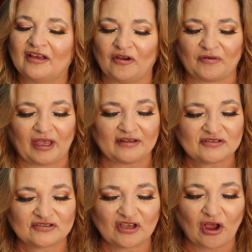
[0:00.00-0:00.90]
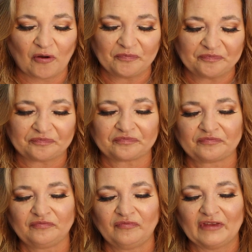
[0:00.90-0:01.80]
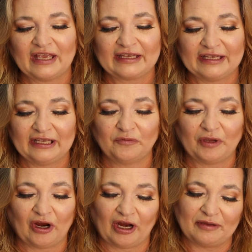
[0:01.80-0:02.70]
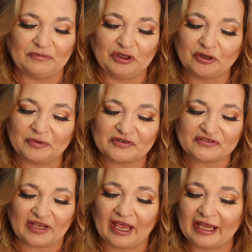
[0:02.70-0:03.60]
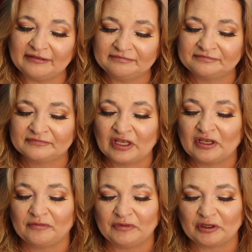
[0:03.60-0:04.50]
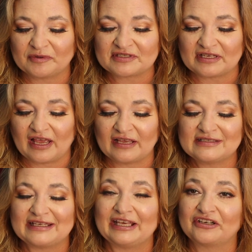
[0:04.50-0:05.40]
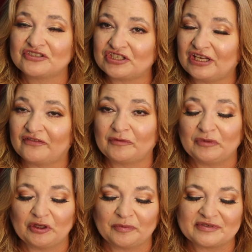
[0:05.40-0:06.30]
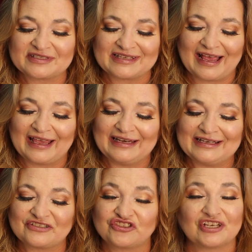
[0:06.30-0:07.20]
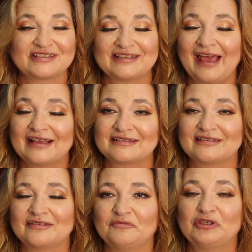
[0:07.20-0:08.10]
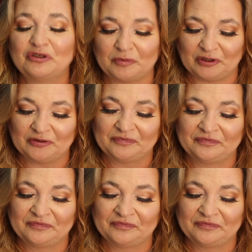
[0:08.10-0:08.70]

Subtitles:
Okay, so, again, we are a mutable sign. Mutable signs, the energy of a mutable sign is just that, mutable.